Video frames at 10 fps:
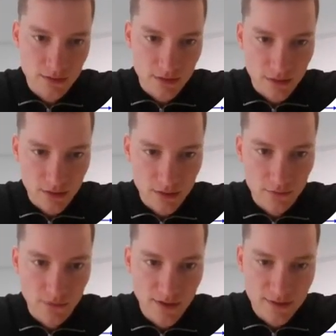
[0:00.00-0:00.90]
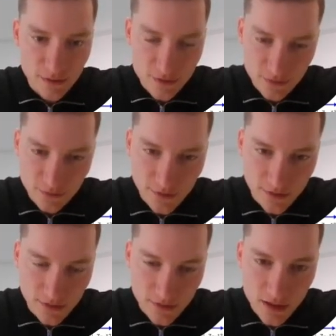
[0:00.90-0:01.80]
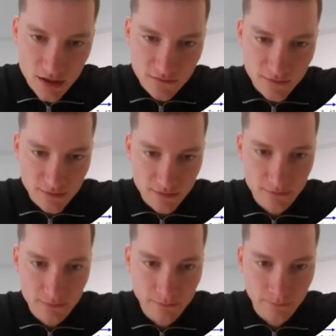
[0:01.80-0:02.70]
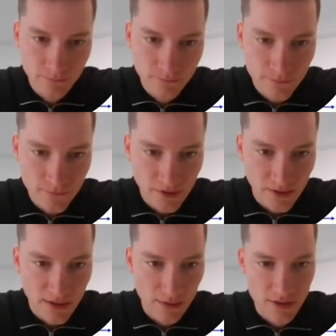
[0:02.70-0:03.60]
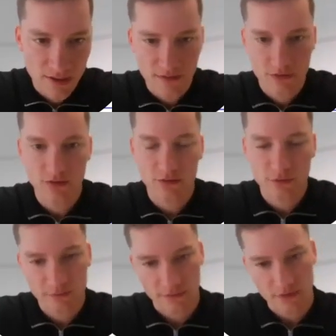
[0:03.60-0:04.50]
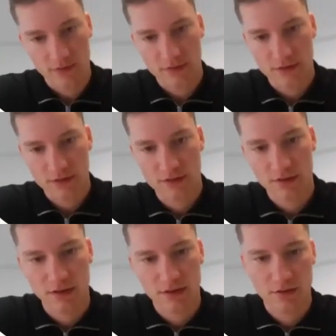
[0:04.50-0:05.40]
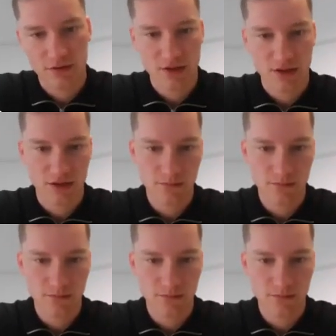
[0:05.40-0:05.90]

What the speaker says: Oh, we had also the asphalt, and we had a cut and cover cross section.